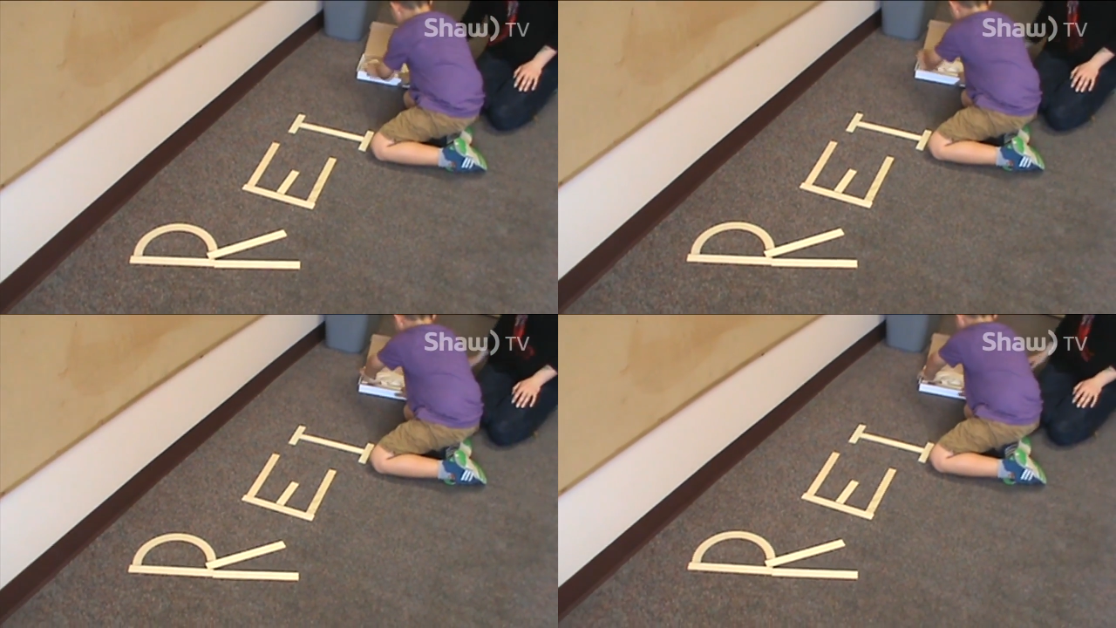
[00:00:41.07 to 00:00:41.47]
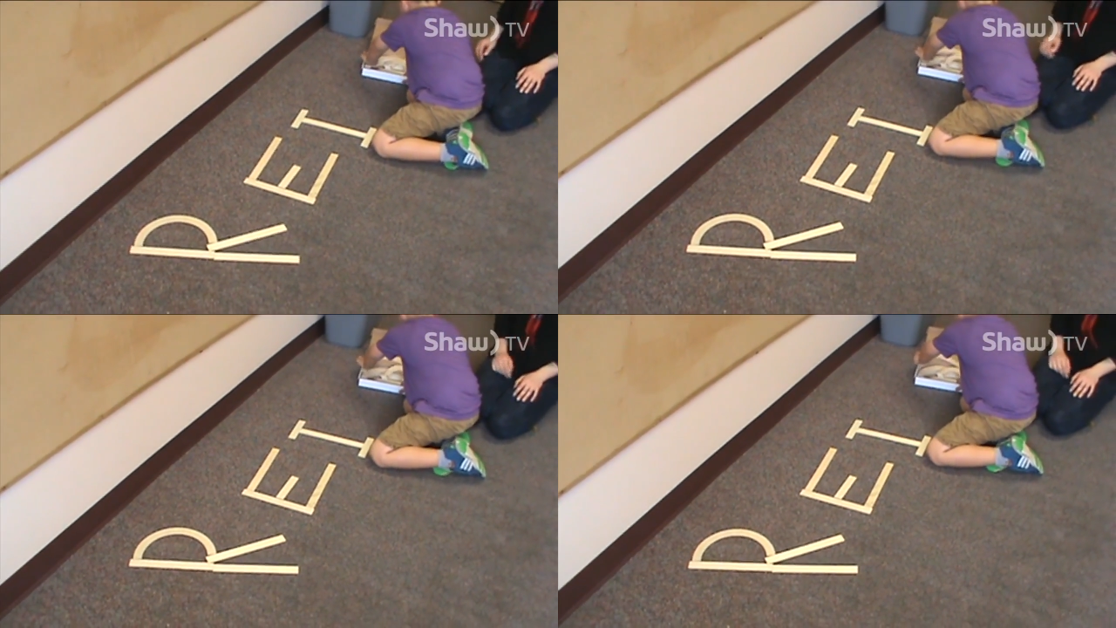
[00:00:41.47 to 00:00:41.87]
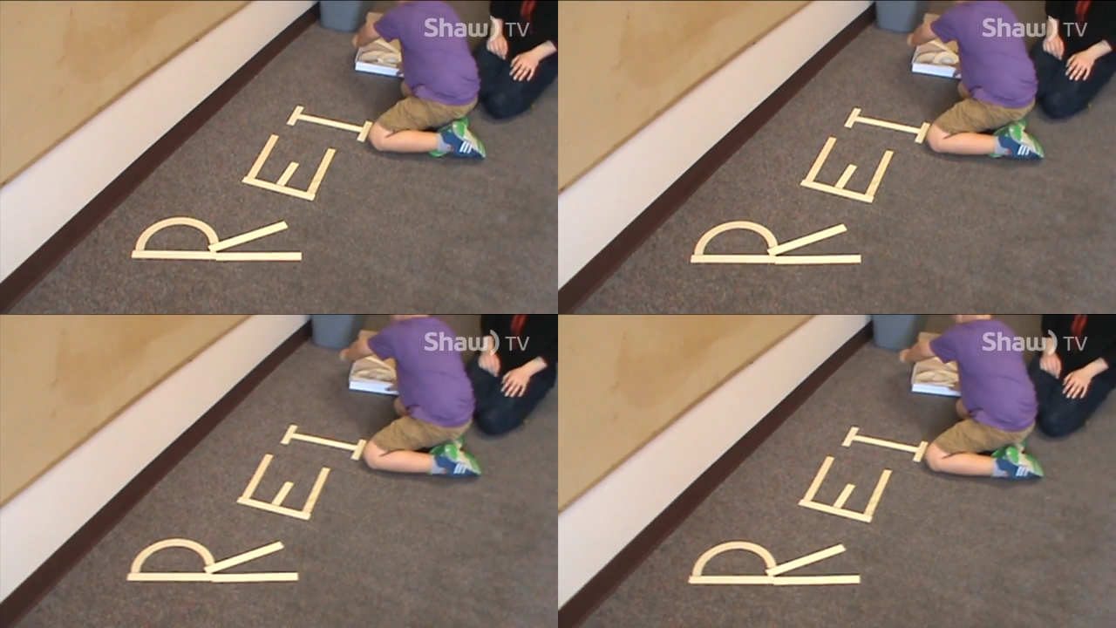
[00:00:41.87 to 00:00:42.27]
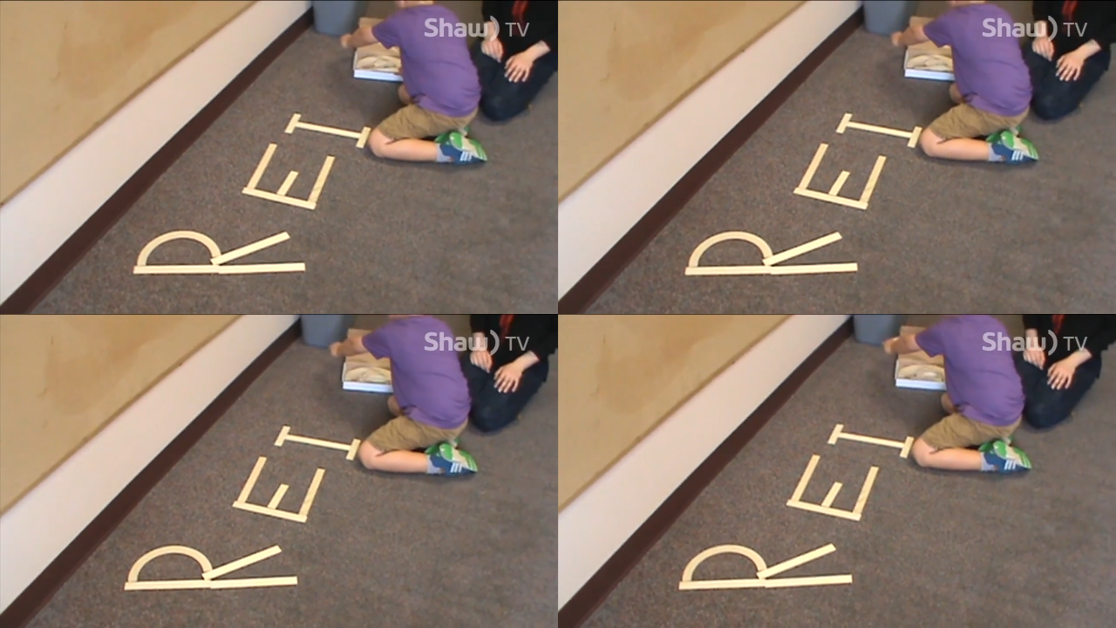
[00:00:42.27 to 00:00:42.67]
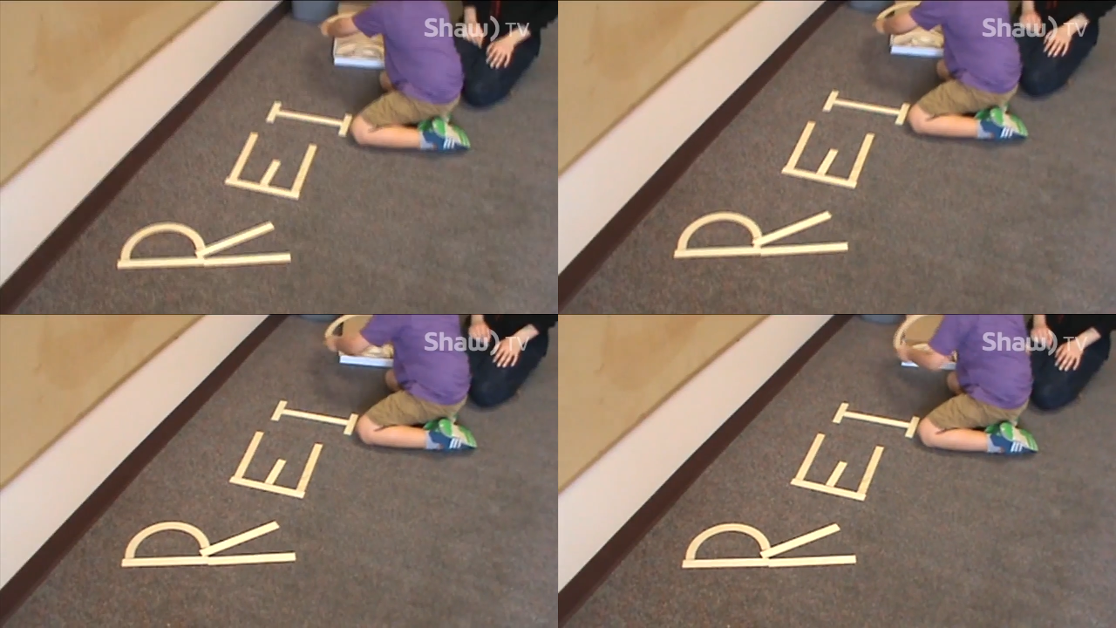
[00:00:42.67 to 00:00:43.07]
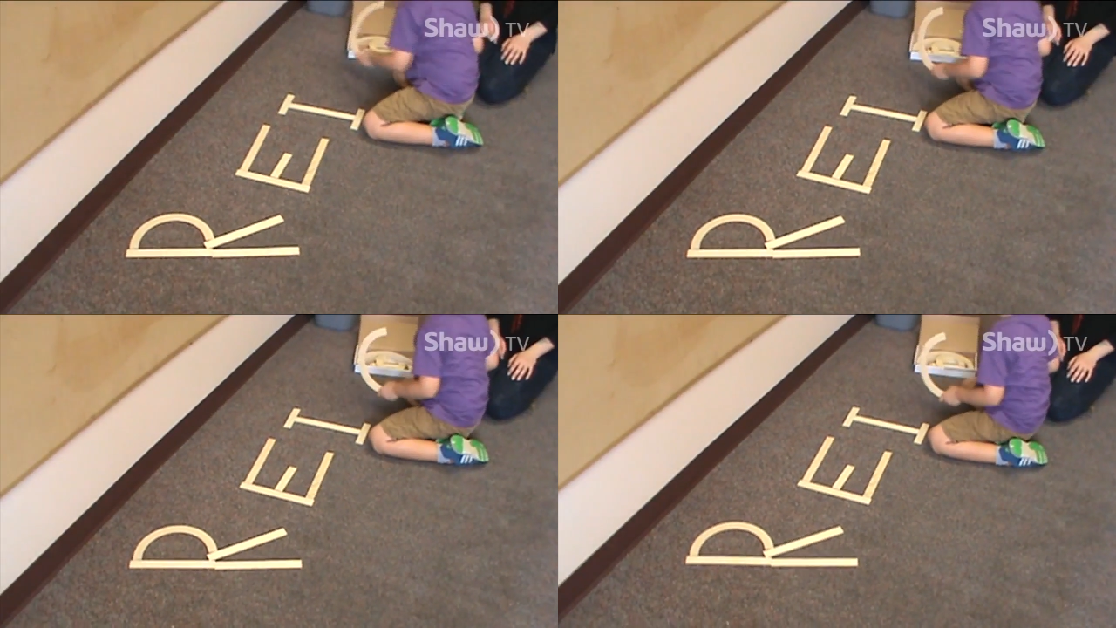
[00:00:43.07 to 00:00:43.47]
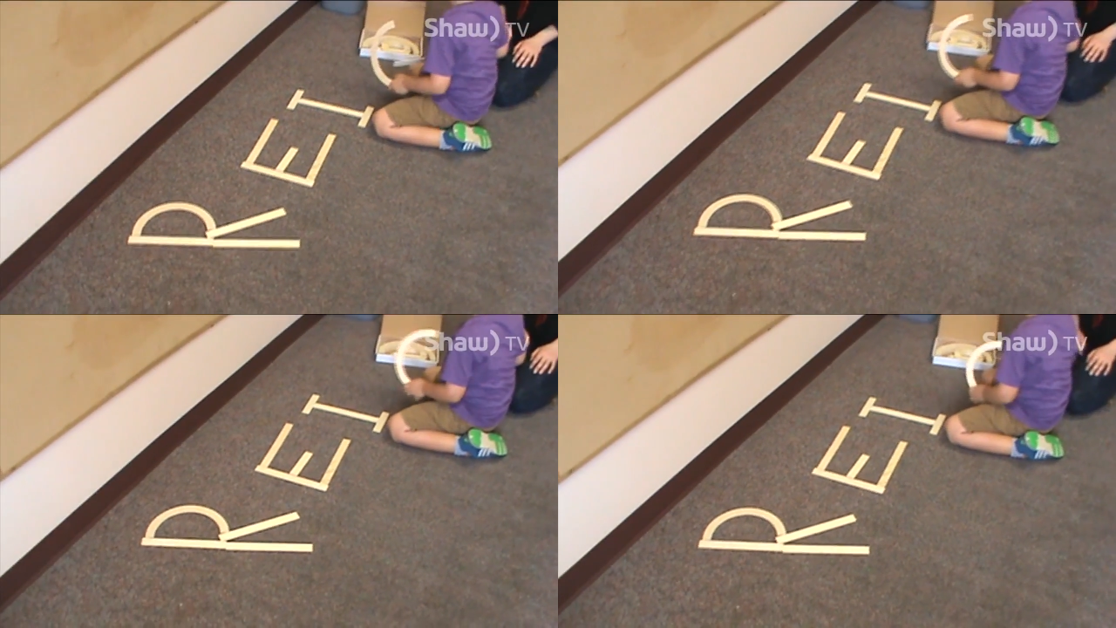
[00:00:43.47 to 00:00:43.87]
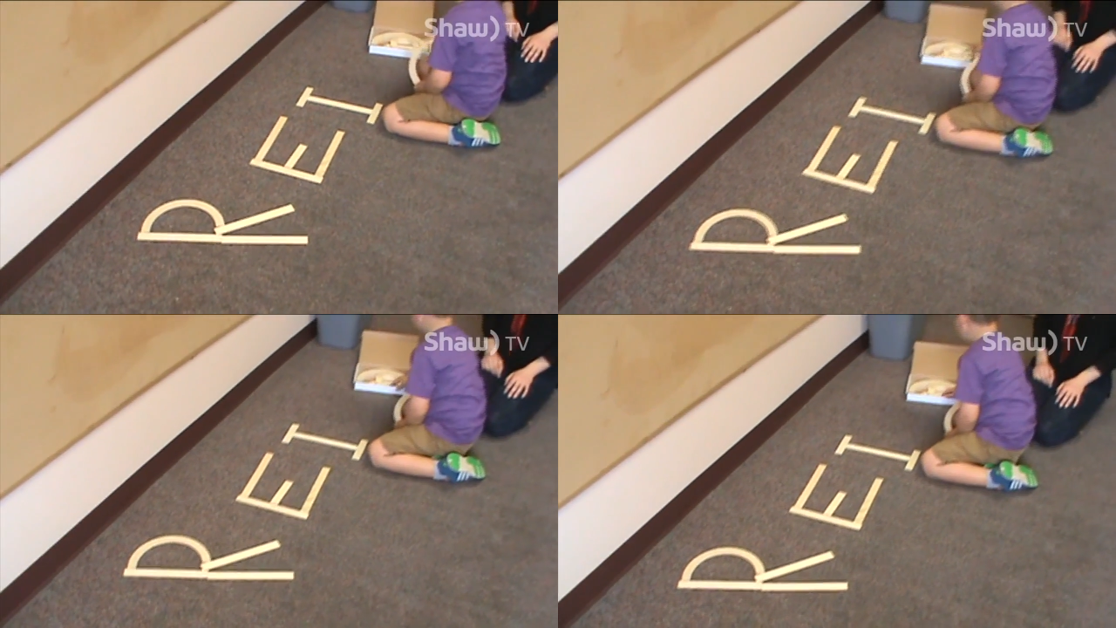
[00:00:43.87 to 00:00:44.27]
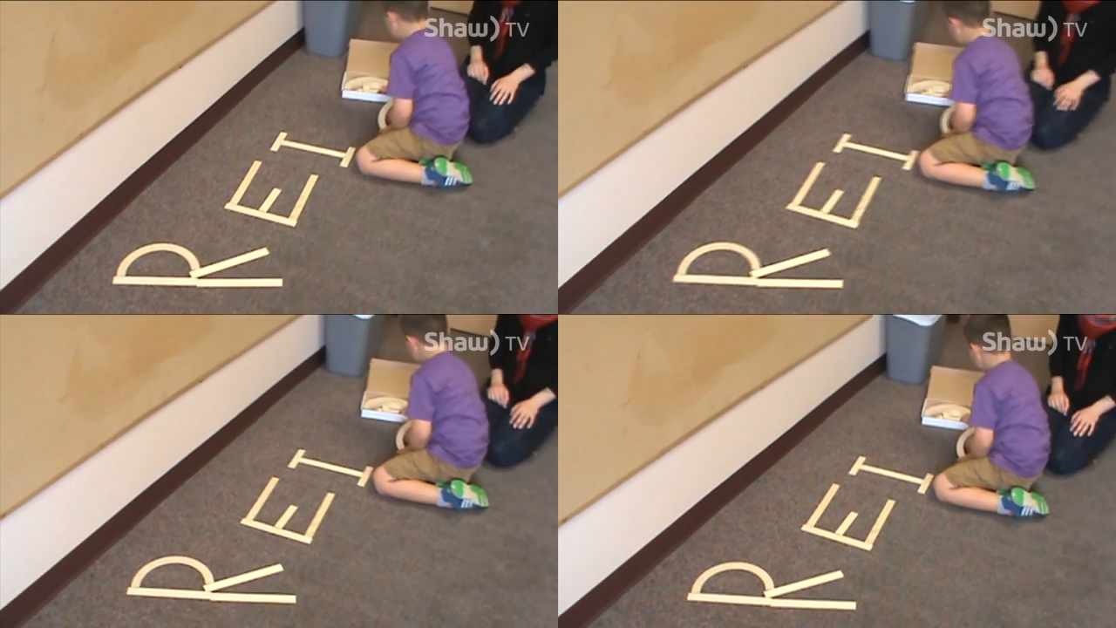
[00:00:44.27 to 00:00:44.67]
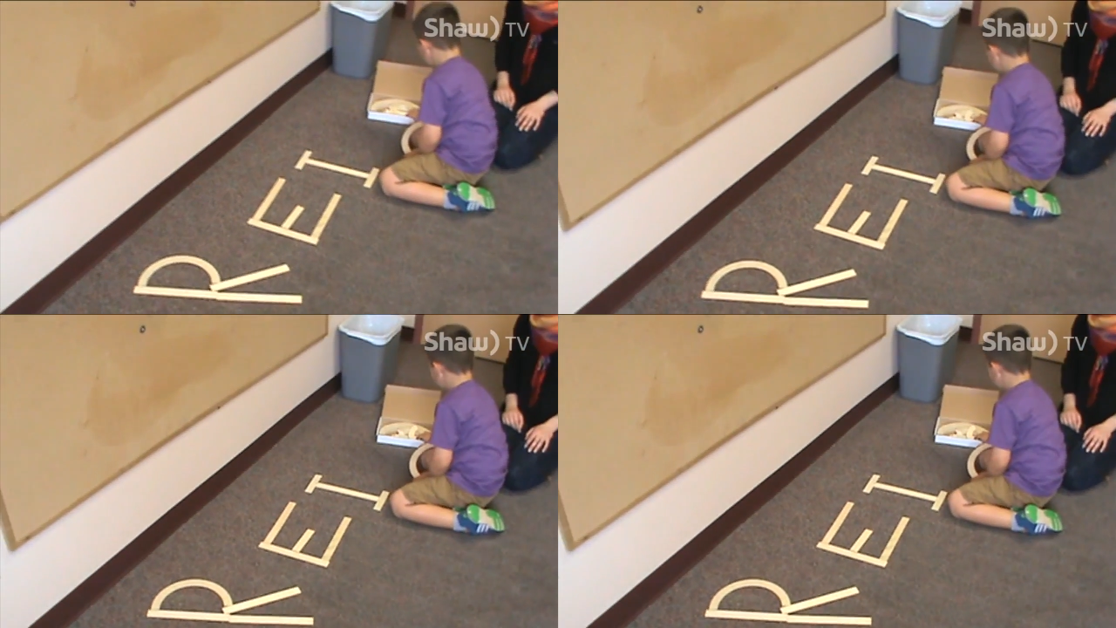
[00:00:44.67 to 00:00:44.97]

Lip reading: No face is visible, so there are no lips to read.